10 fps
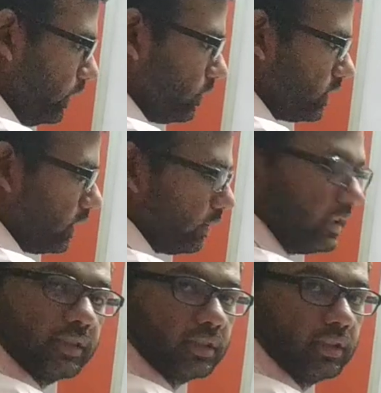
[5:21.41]
into 0
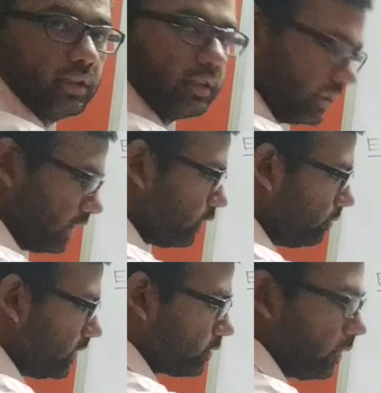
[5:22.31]
is 0
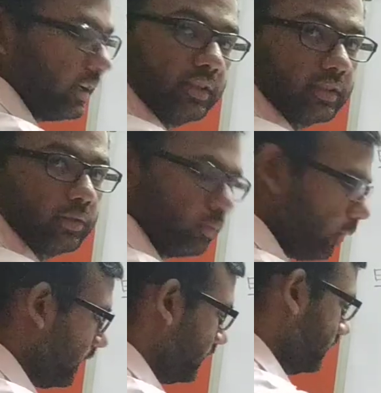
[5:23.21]
plus 1 is
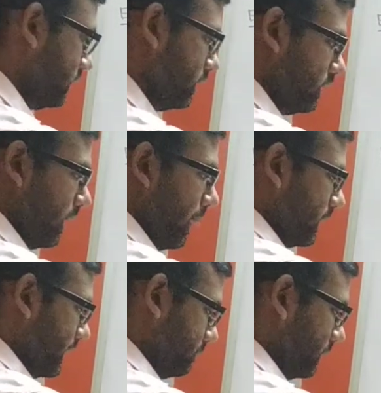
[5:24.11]
1.
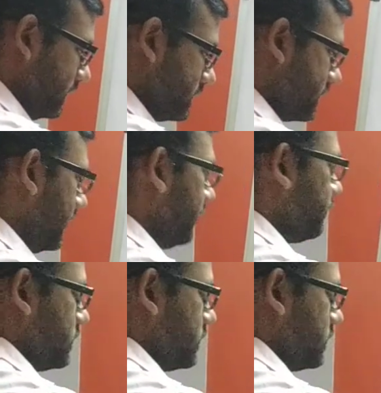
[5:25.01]
That means the left